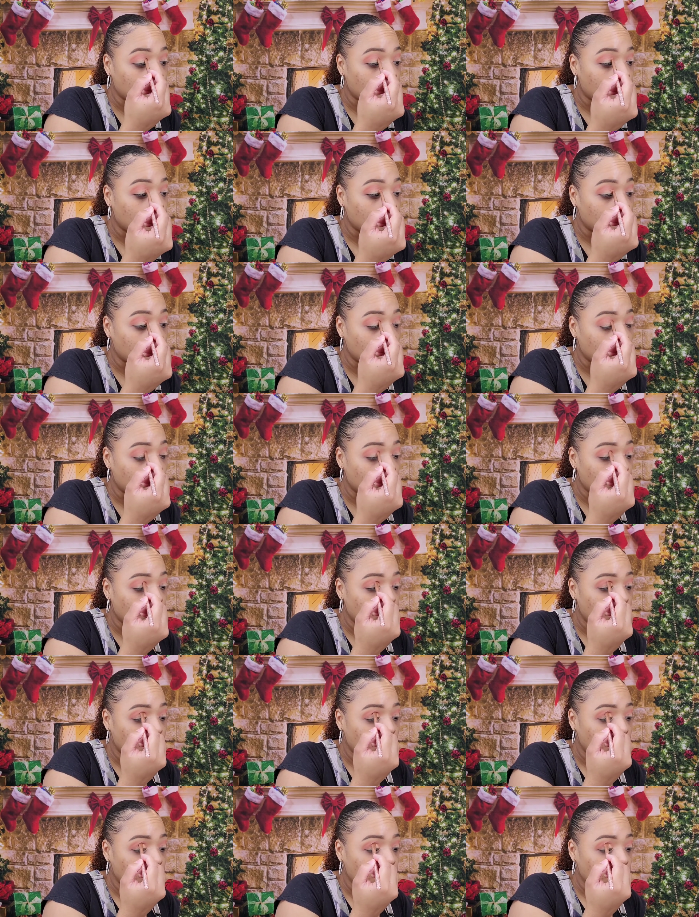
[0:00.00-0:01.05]

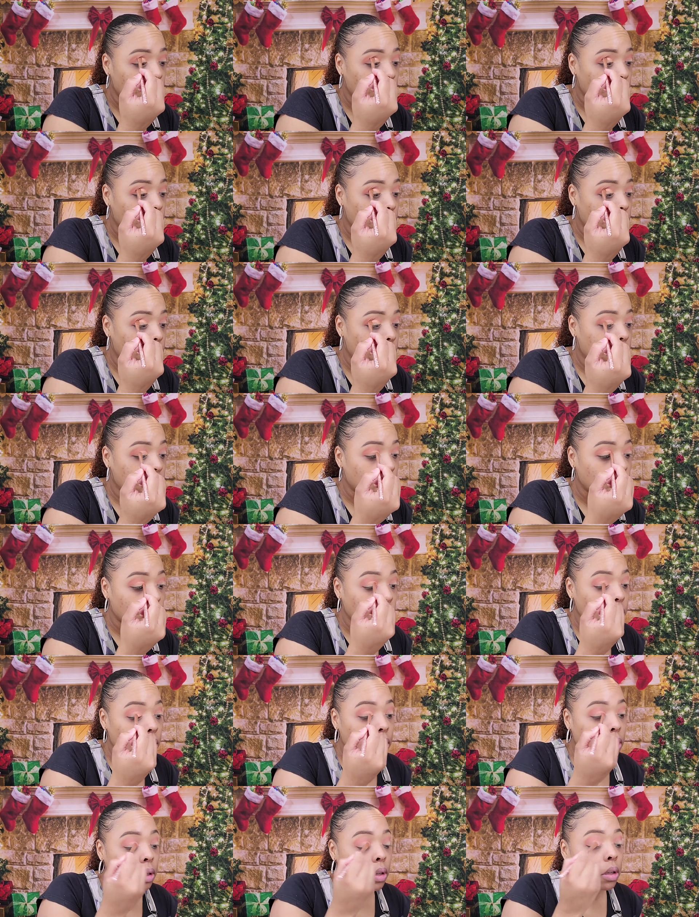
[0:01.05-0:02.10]

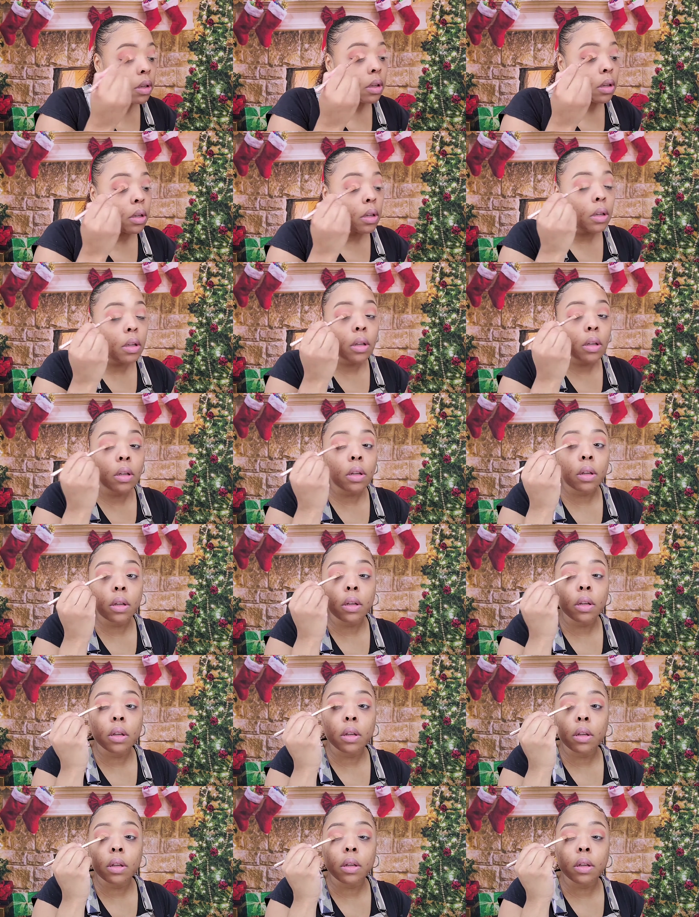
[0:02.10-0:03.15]

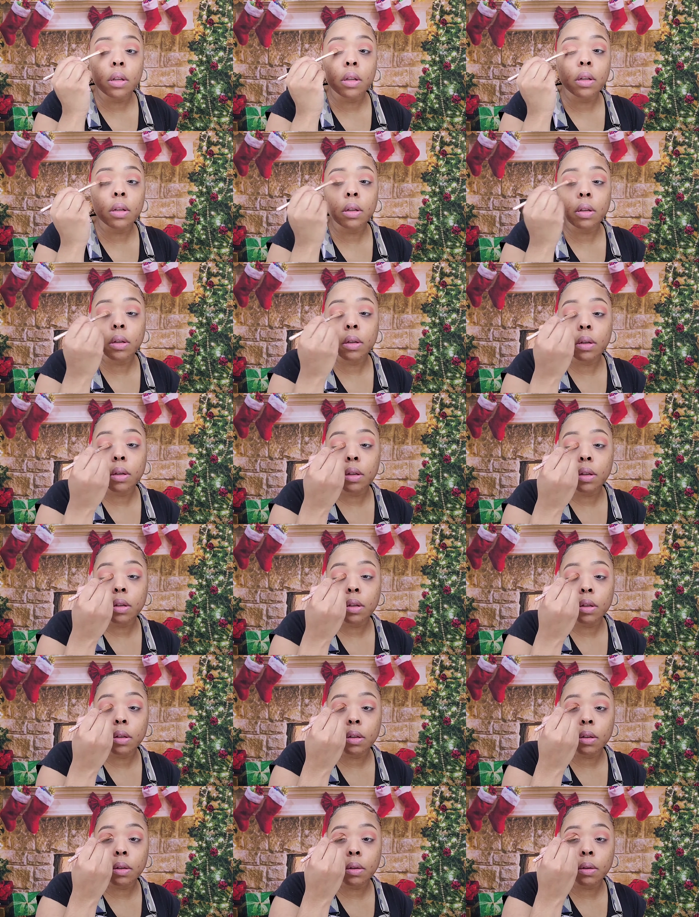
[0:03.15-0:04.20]

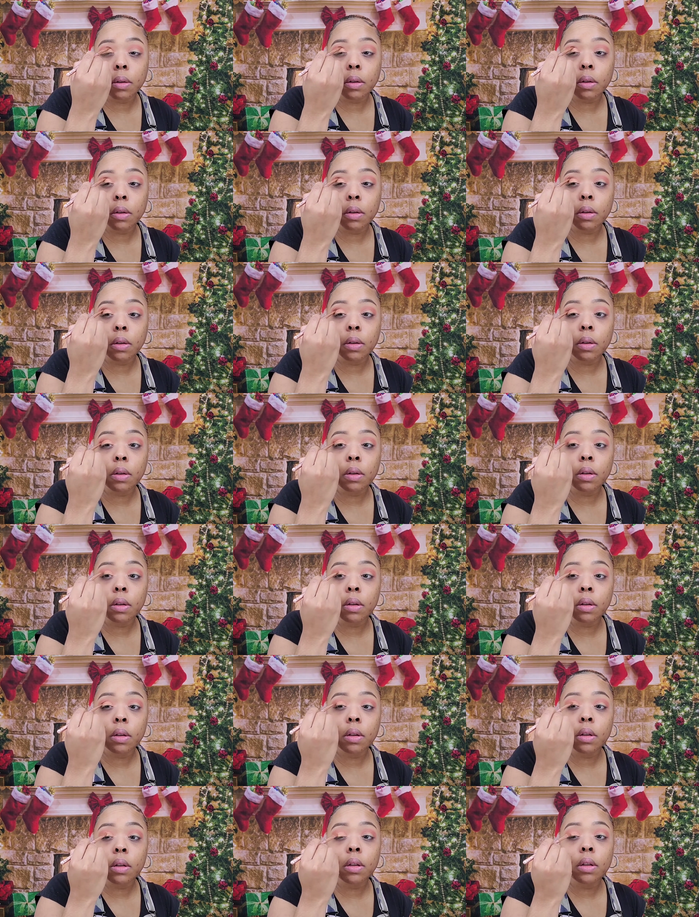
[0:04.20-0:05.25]

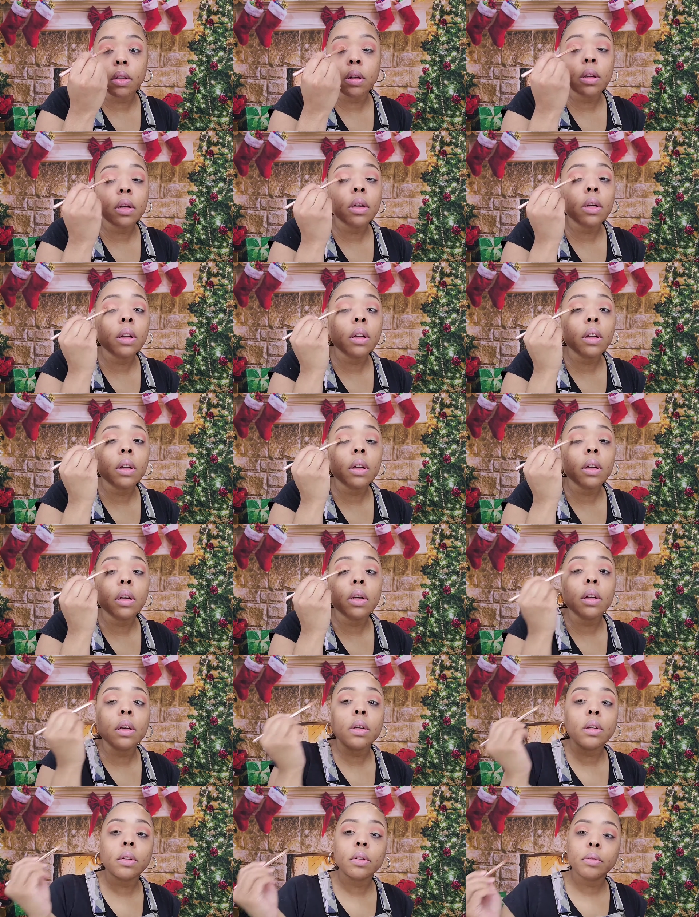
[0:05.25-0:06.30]

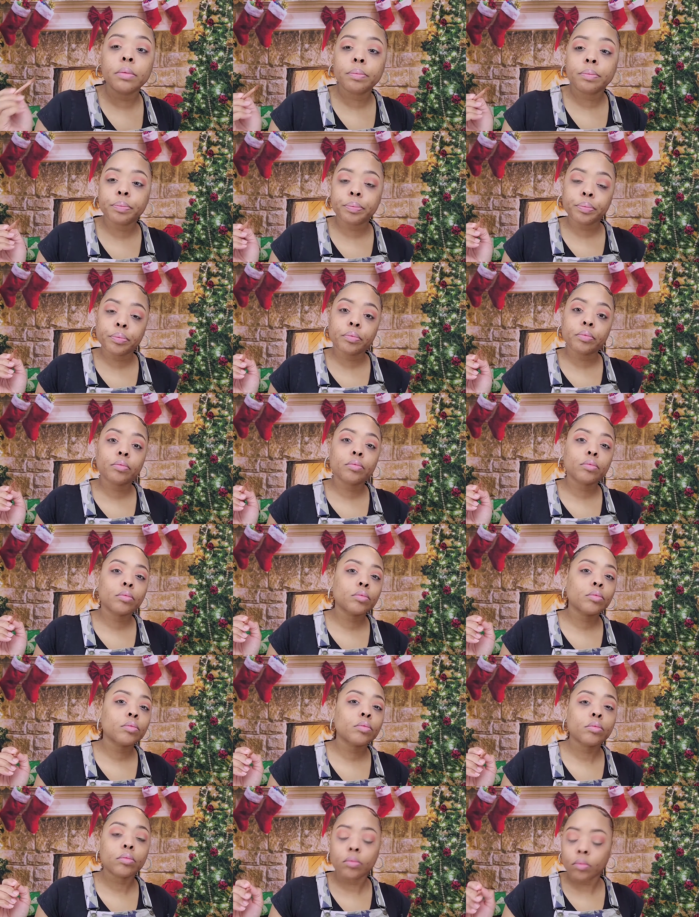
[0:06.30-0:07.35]

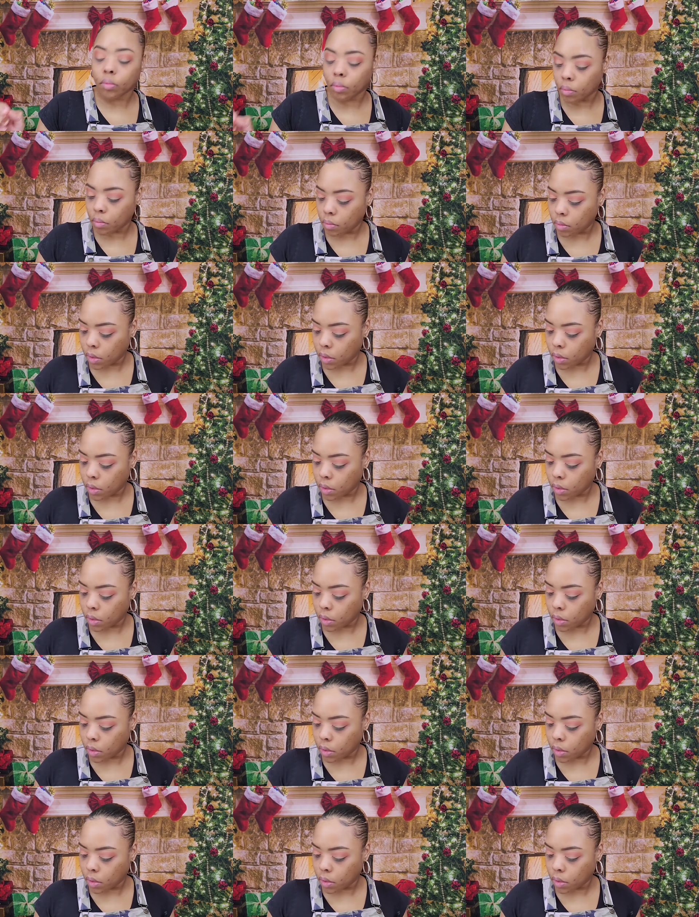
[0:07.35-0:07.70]
Nothing is said.